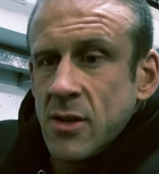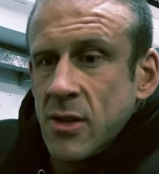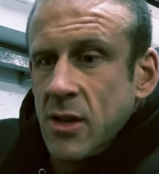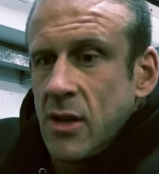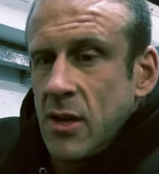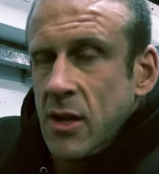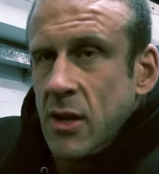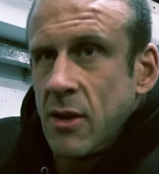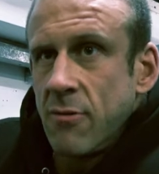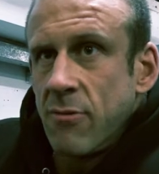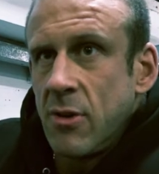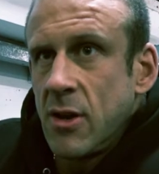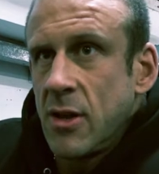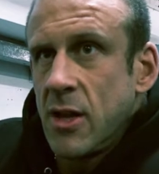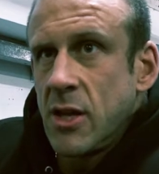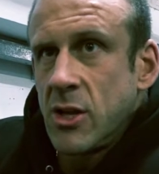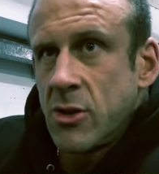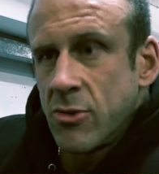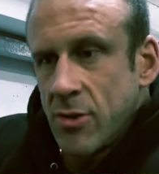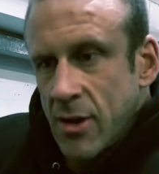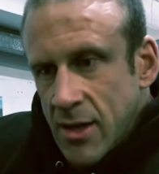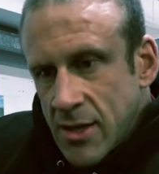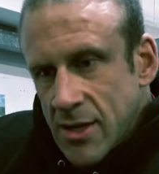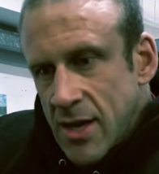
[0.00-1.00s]
You're really
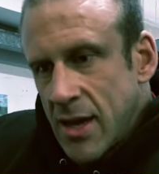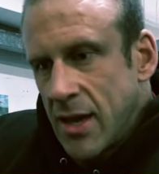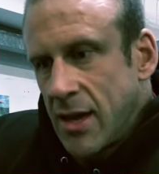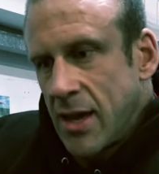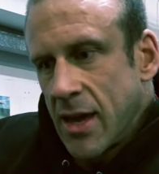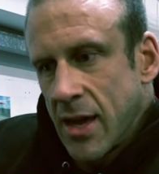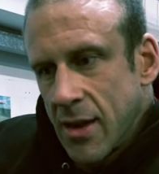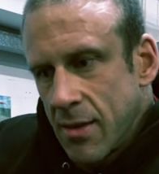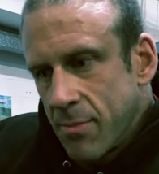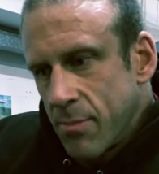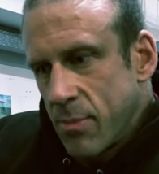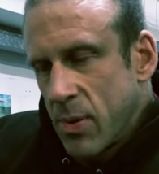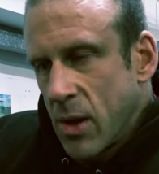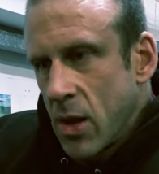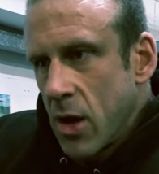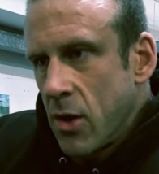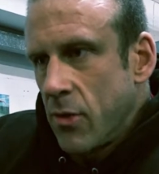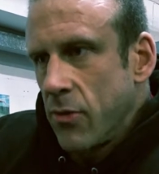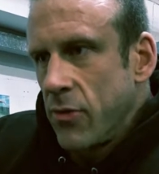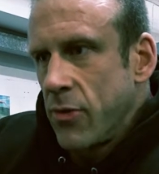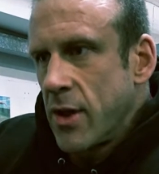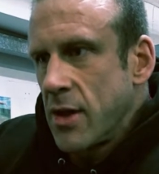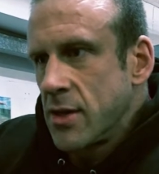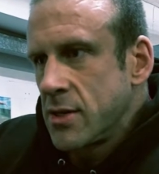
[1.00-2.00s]
trying to take it
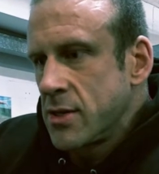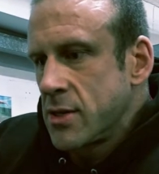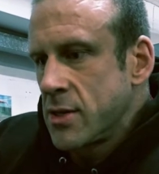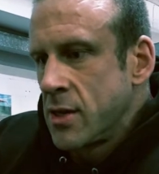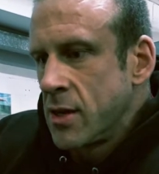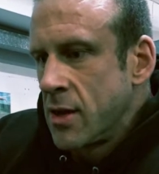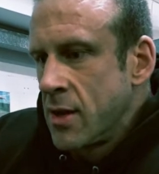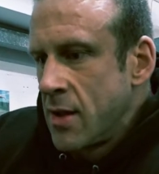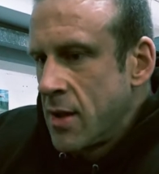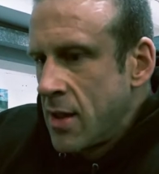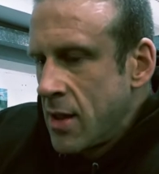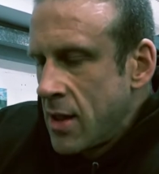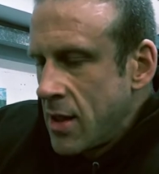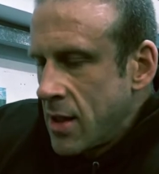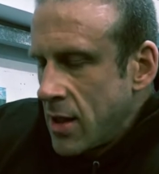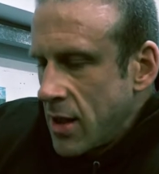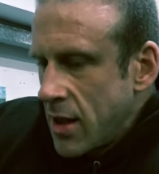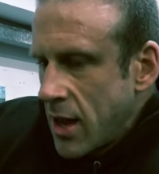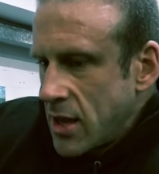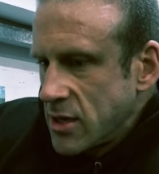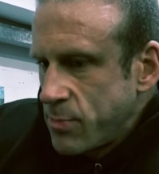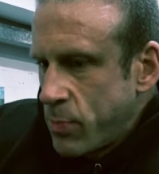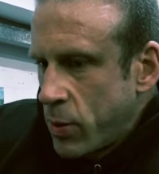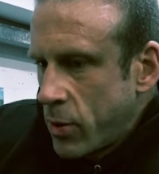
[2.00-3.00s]
beyond
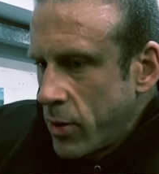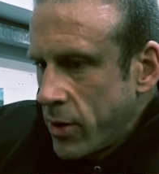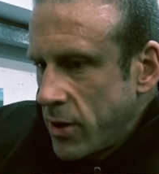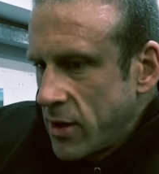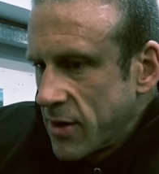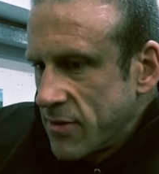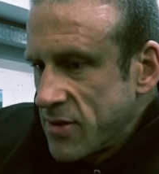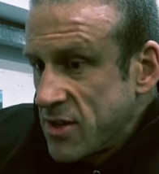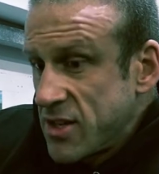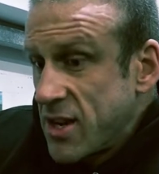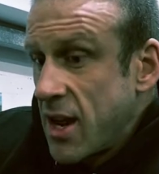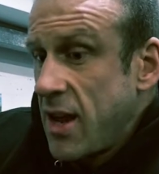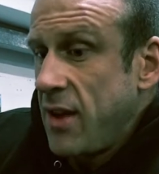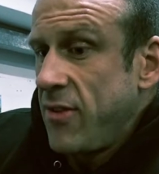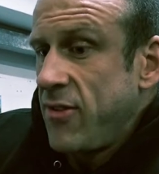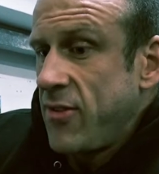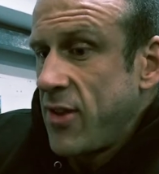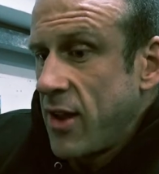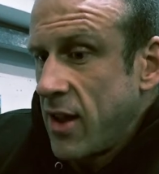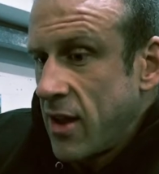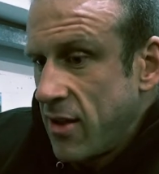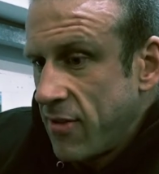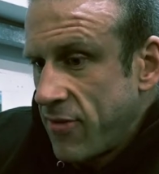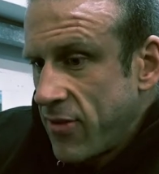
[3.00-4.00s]
its point of
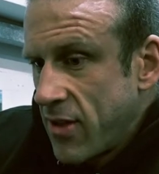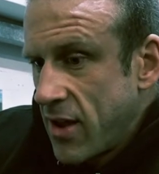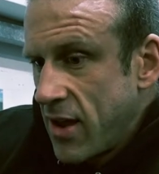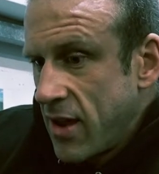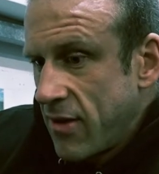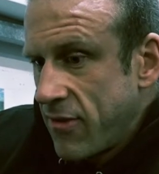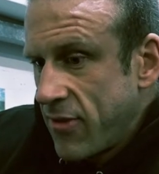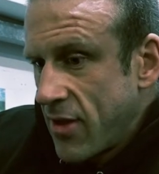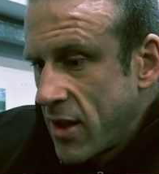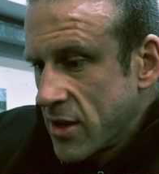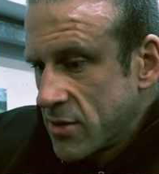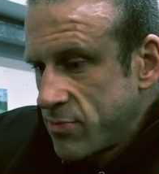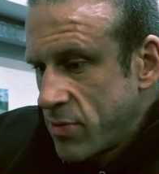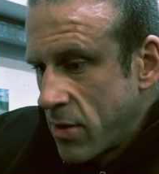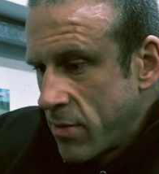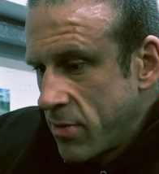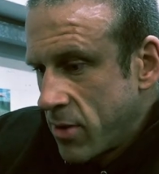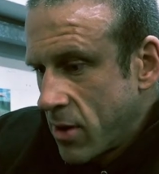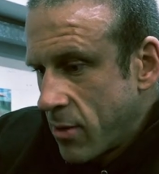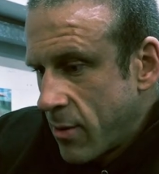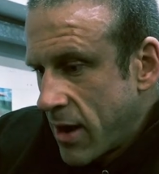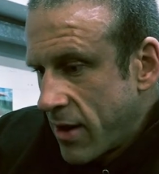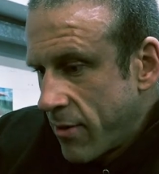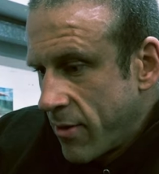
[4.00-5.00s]
safety, if that's
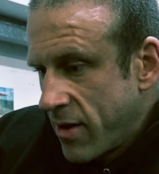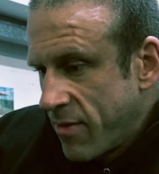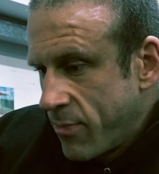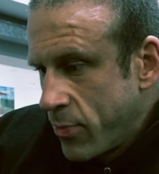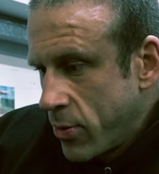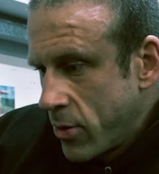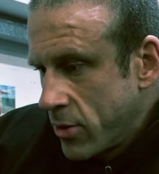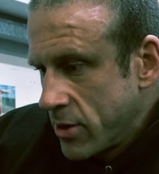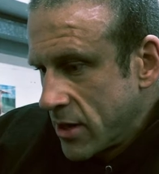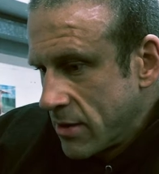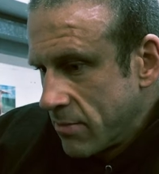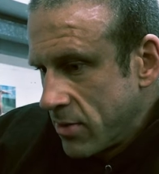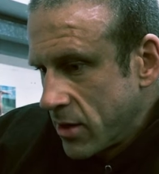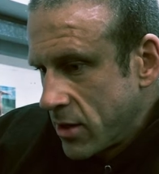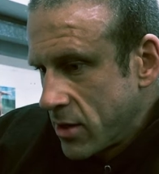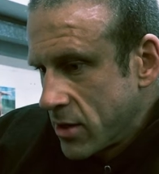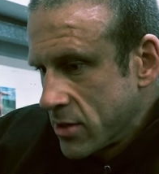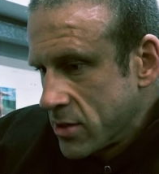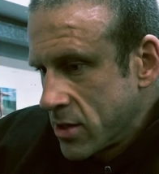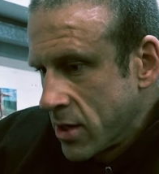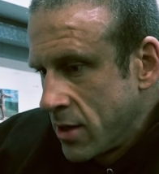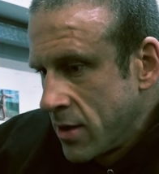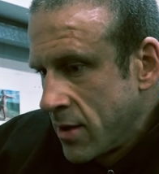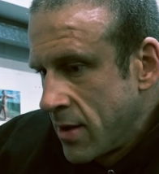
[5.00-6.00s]
probably the right way of putting it,
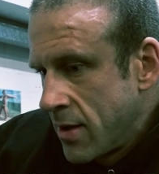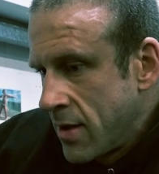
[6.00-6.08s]
because,